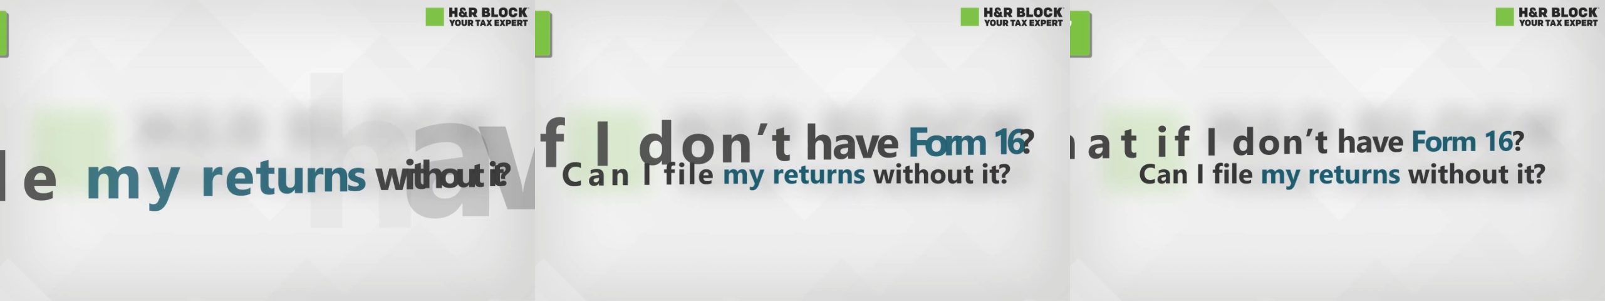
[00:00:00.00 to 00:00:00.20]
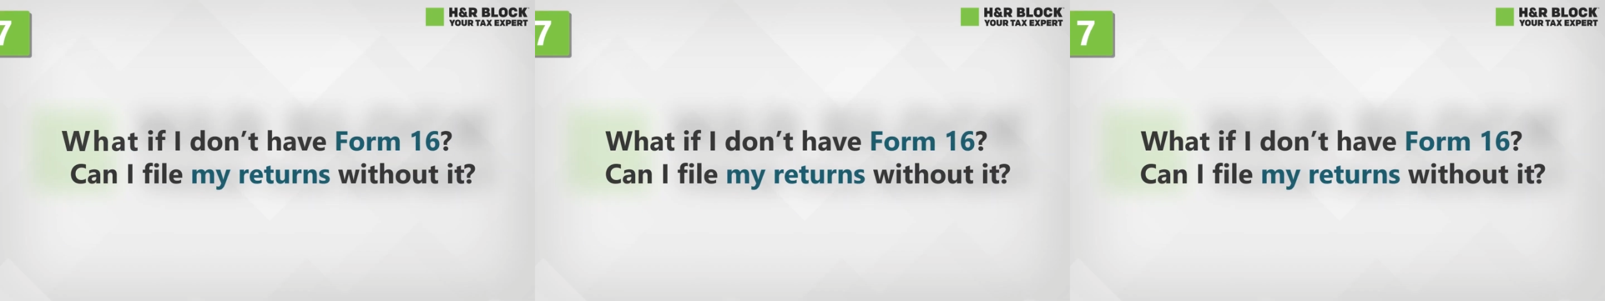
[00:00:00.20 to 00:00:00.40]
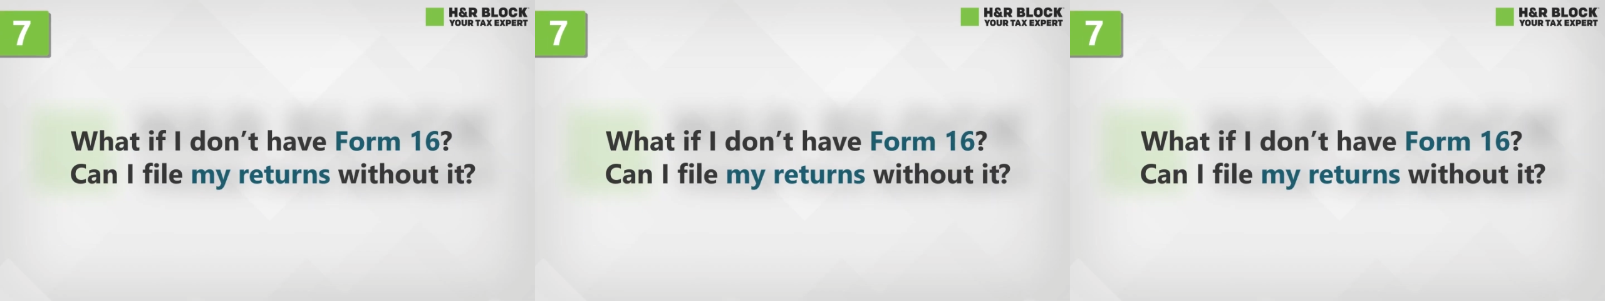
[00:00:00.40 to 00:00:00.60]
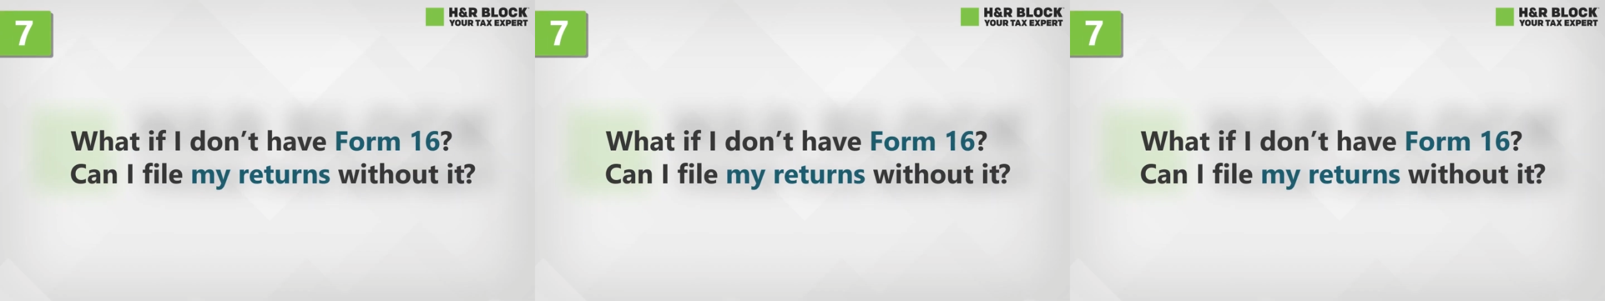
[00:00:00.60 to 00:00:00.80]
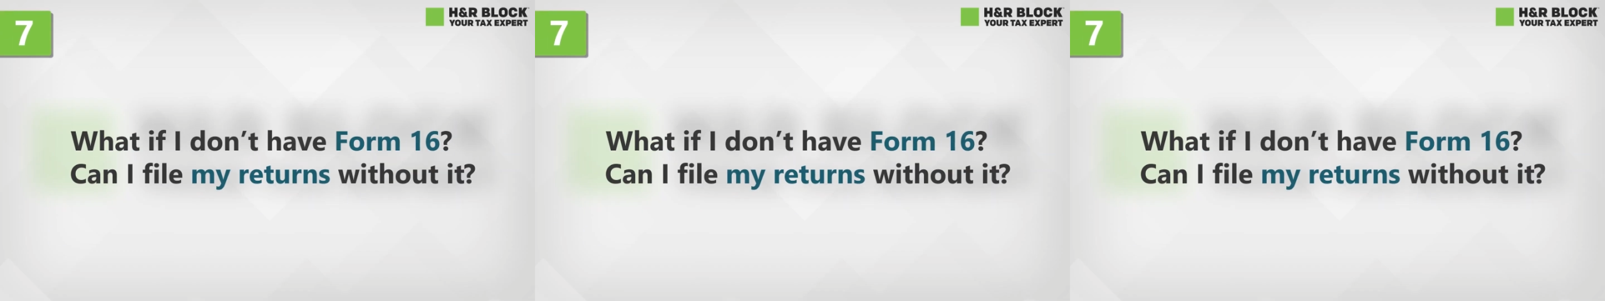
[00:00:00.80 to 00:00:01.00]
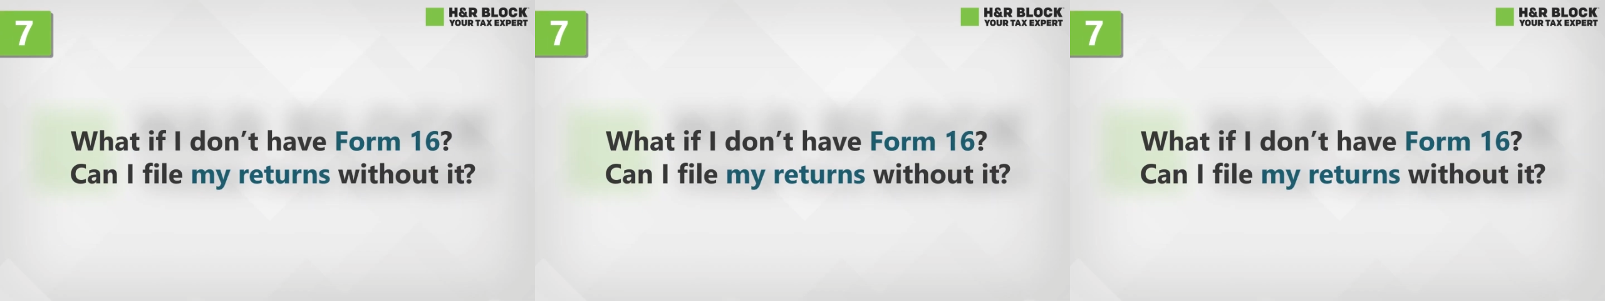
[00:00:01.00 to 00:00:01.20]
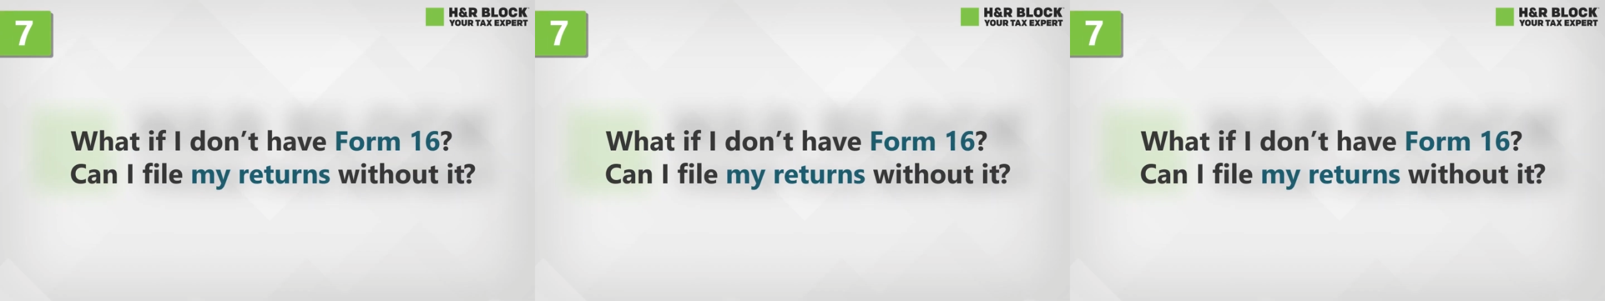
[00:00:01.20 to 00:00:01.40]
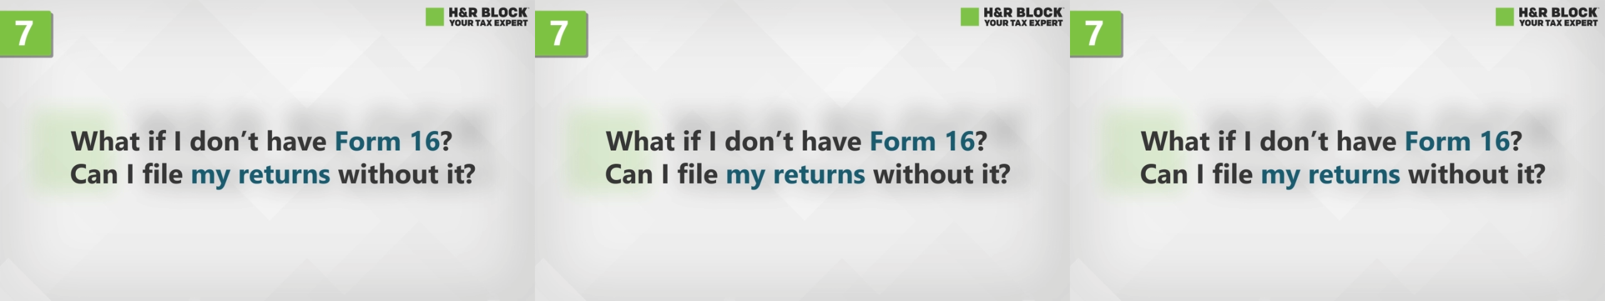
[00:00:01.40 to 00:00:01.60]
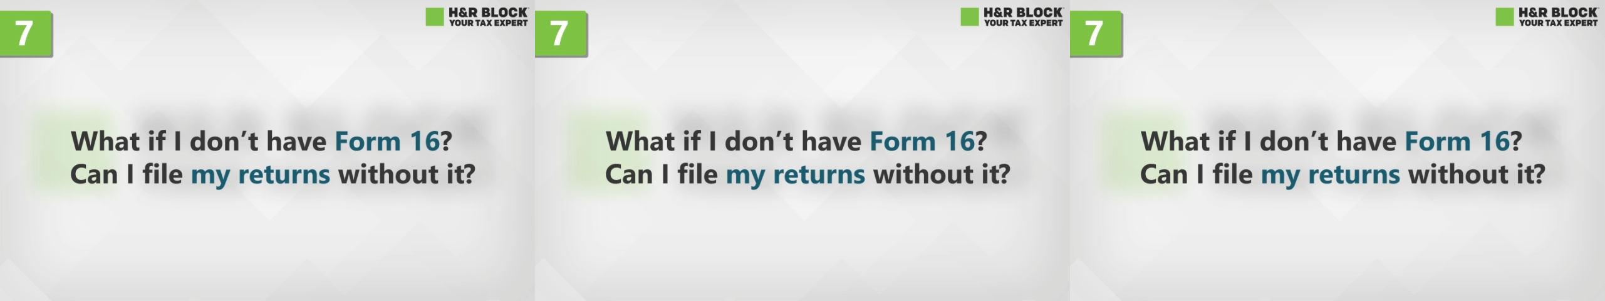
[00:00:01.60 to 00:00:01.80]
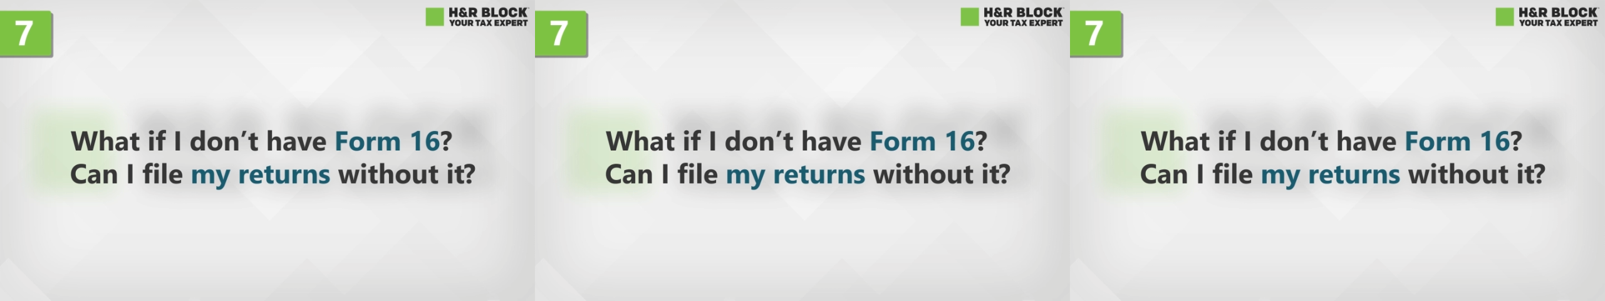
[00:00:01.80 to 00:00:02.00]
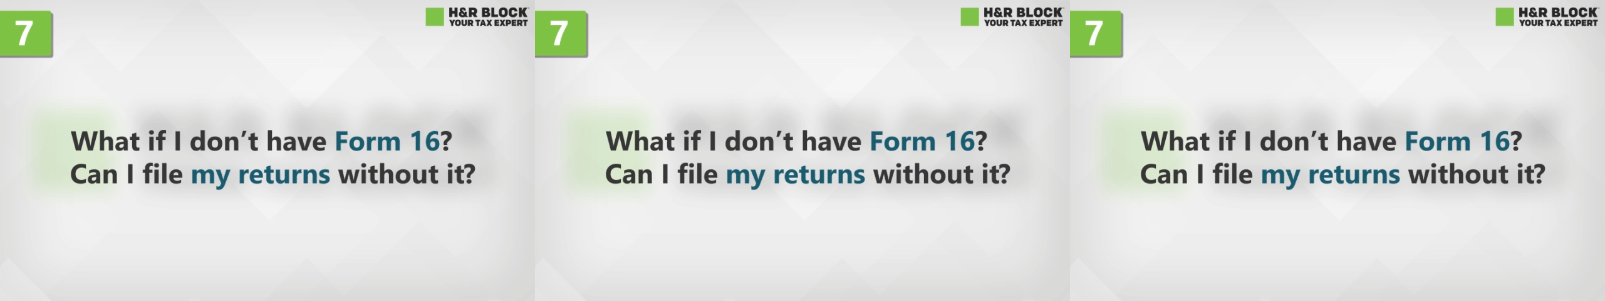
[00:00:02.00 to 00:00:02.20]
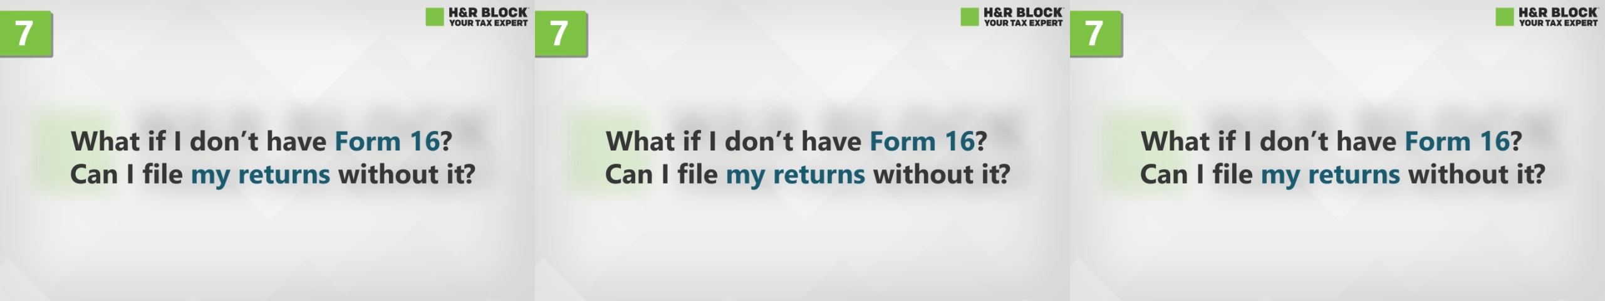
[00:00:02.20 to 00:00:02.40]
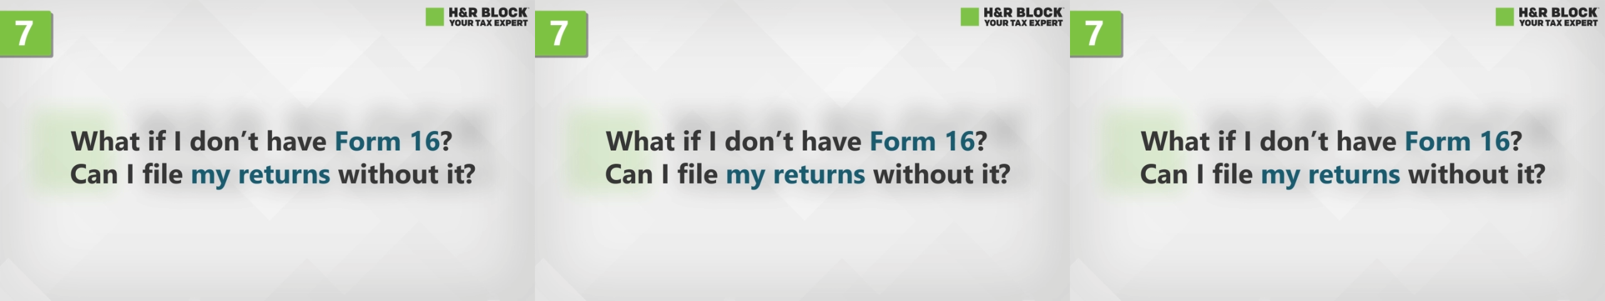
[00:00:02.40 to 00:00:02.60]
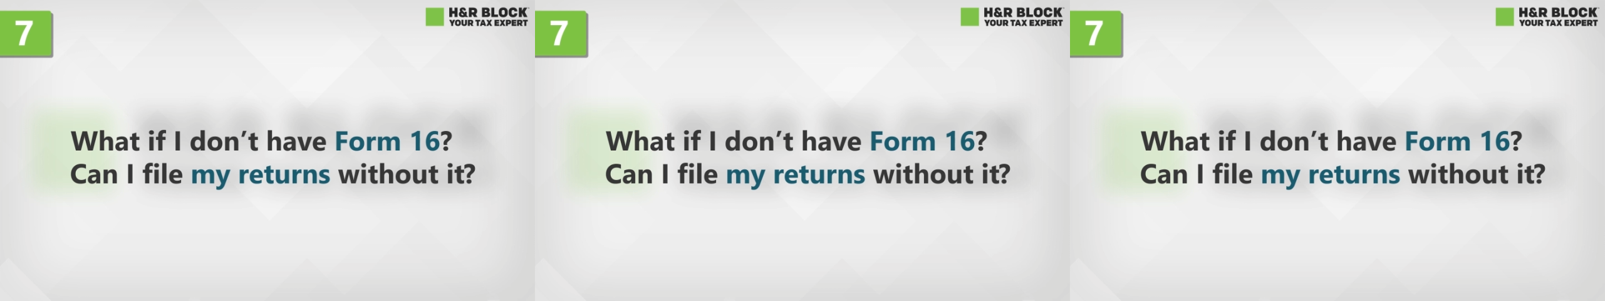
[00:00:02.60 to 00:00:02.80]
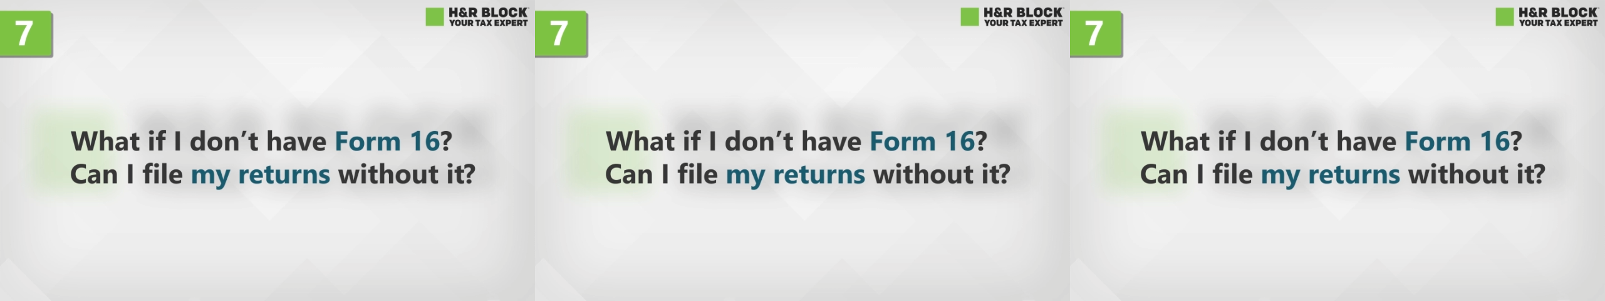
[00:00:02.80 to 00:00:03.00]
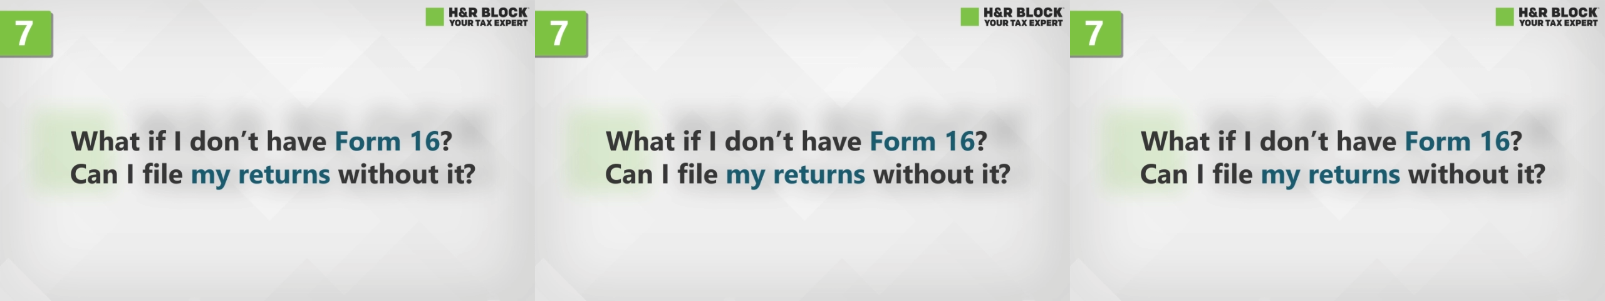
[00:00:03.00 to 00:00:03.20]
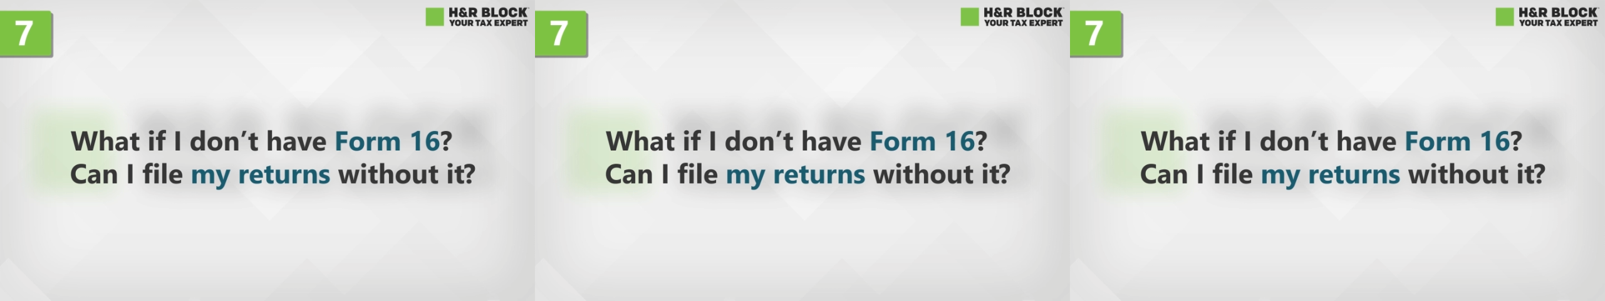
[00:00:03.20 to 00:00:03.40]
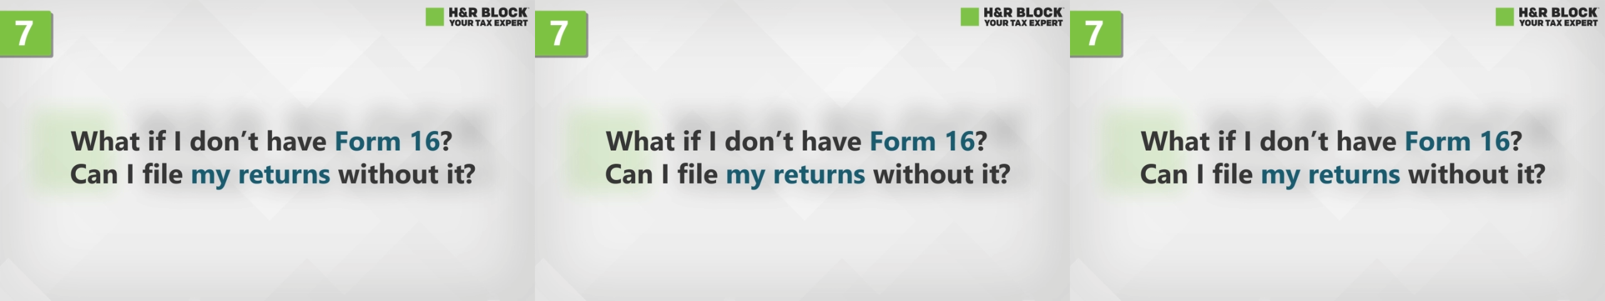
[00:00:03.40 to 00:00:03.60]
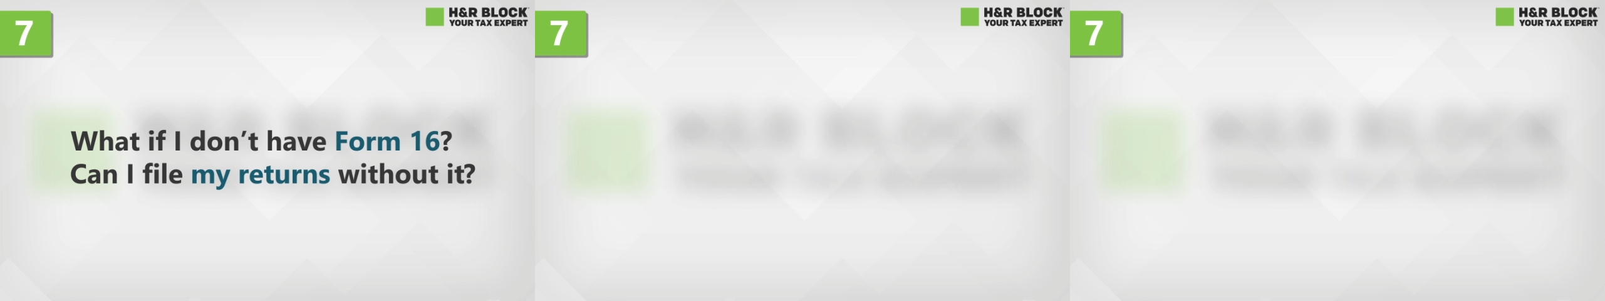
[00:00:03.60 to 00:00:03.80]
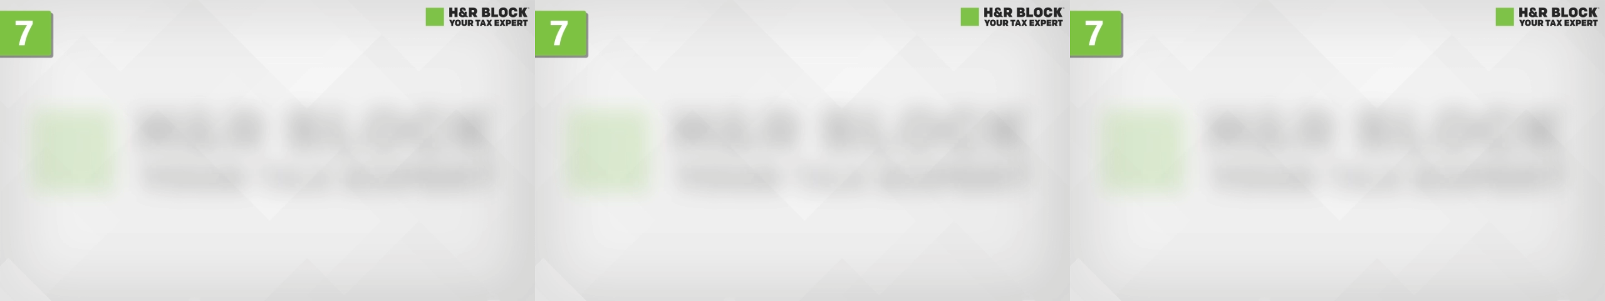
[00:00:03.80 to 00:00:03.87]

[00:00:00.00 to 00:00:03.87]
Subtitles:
[unreadable: no face in view]